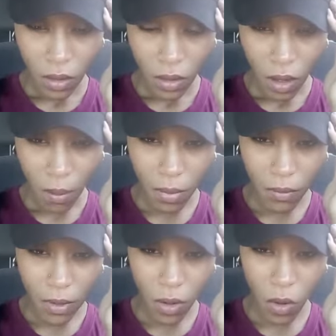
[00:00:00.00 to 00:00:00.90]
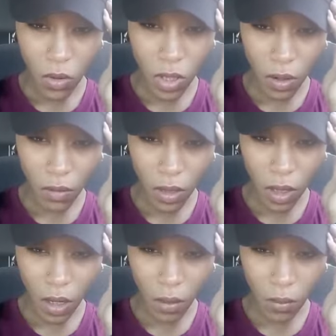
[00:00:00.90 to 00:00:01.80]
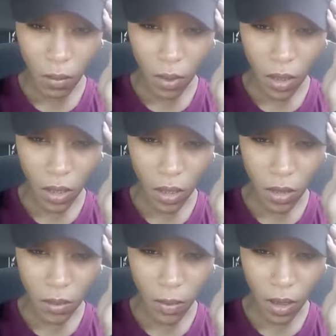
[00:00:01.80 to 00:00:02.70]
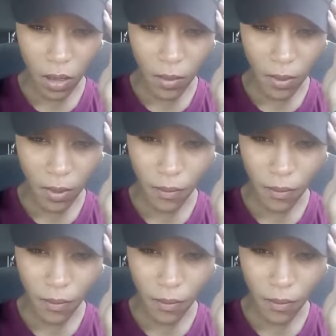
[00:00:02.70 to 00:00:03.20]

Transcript: I'm living in a hotel right now, my kids and my husband.